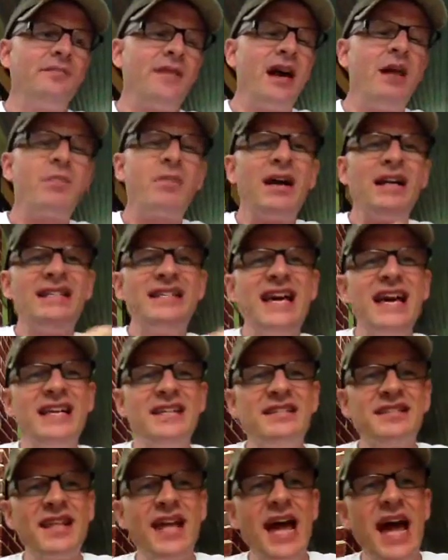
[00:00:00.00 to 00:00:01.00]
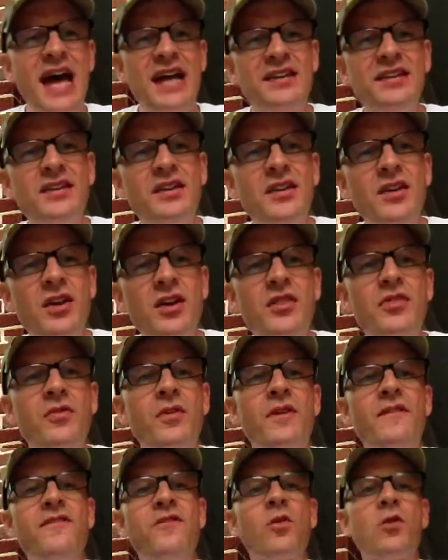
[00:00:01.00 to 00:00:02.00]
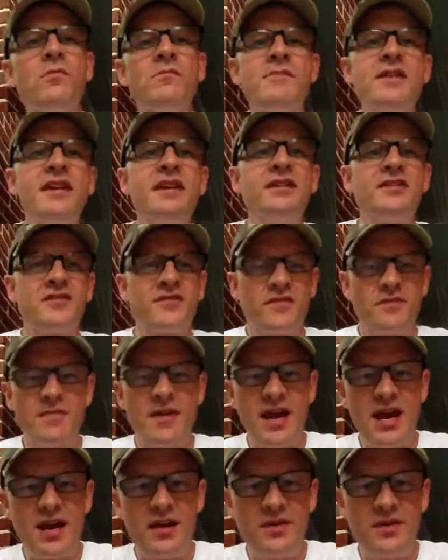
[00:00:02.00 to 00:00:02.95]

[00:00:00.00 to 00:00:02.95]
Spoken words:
I'll probably taste that 3 or 4 minutes from now.